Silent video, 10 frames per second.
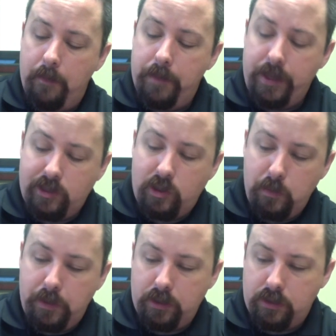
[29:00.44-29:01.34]
these two
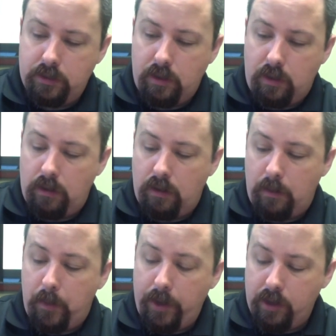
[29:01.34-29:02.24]
books are, are
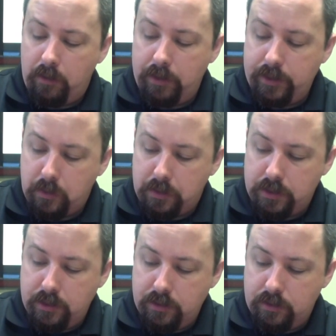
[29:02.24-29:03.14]
pretty good
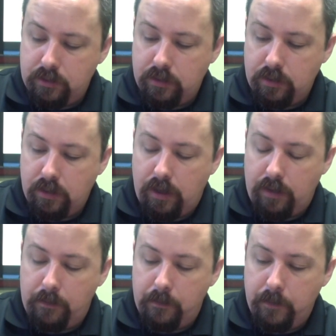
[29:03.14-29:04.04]
resources. Um,
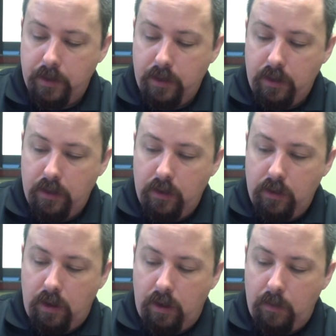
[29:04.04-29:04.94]

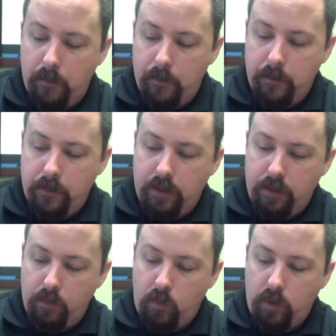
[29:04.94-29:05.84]
um
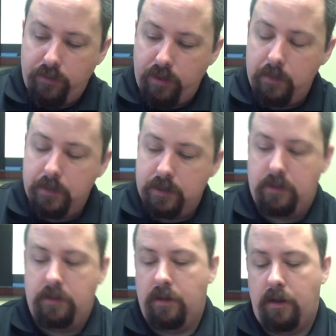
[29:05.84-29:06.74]
one of them
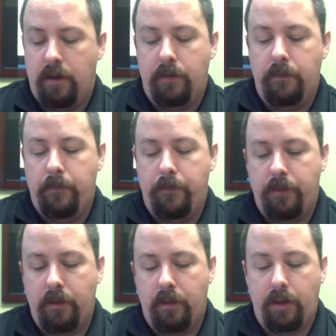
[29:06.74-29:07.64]
is uh,
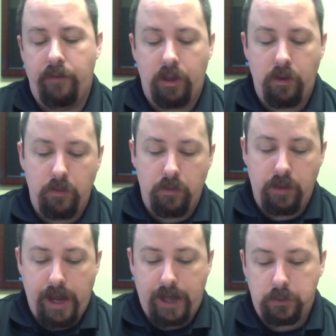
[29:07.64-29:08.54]
giving you
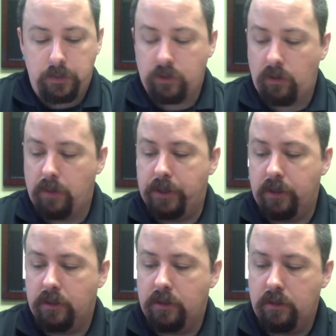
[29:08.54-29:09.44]
the actual
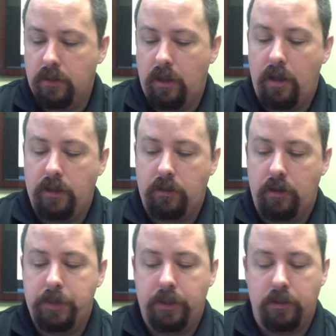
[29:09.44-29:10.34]
scriptures. The lost
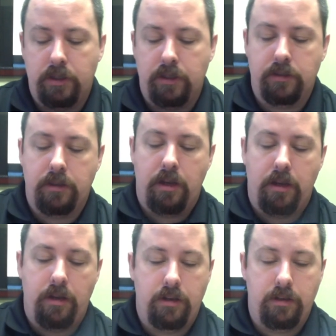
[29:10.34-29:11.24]
scriptures is uh,
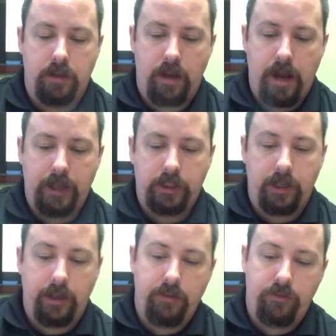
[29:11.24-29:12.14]
is going to actually
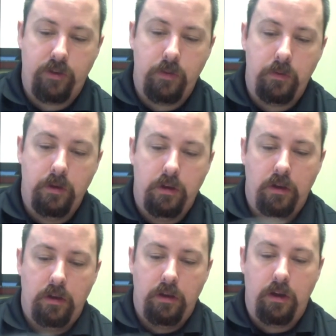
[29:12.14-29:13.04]
give you,
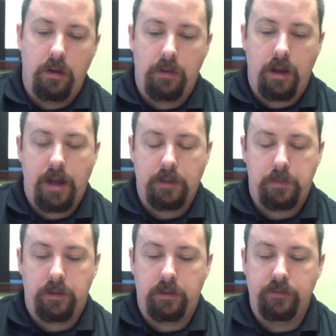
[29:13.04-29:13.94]
you know, the
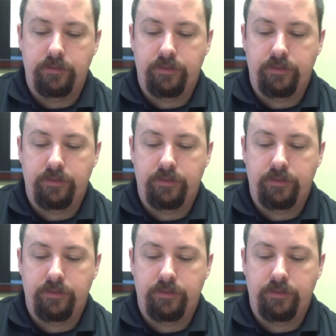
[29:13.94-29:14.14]
gospel of